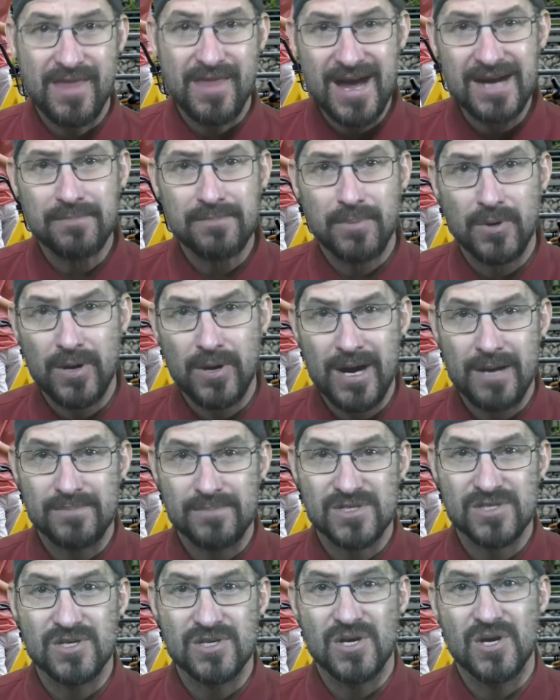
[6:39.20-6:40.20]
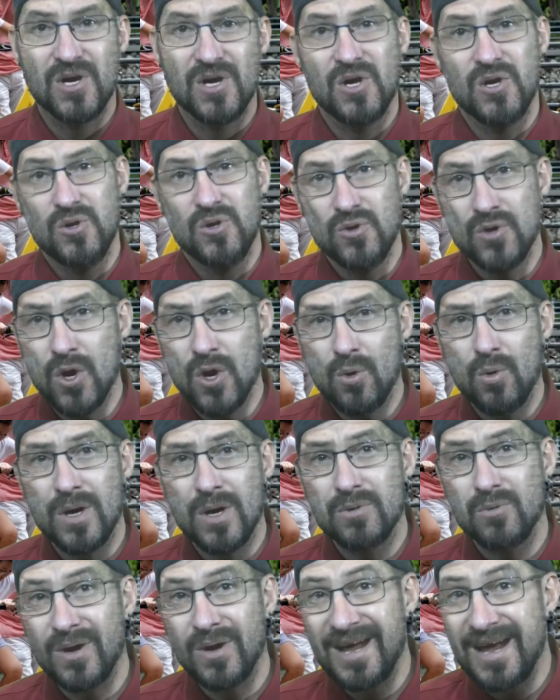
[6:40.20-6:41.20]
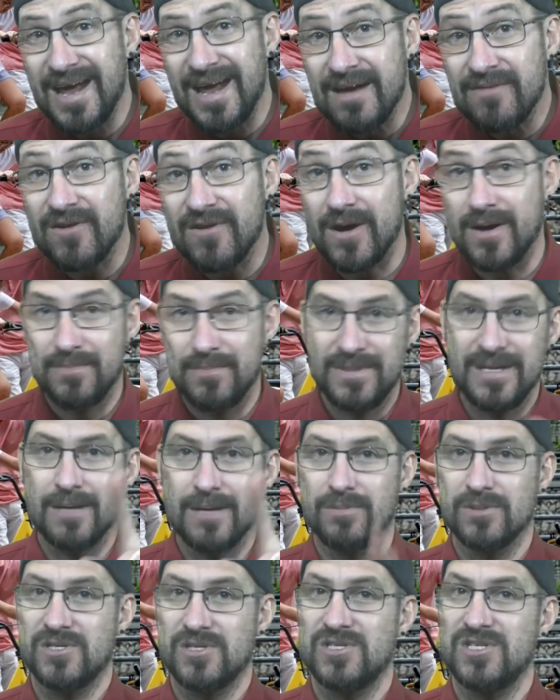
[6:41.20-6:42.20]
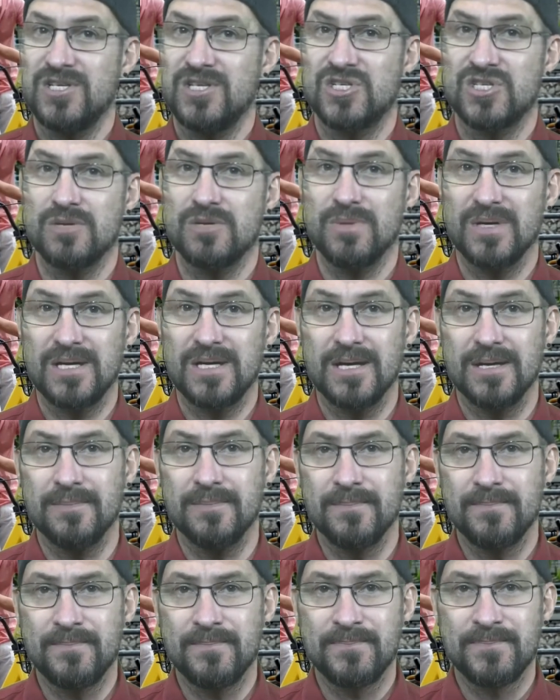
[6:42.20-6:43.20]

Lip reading: That perhaps no one will ever be able to teach them again.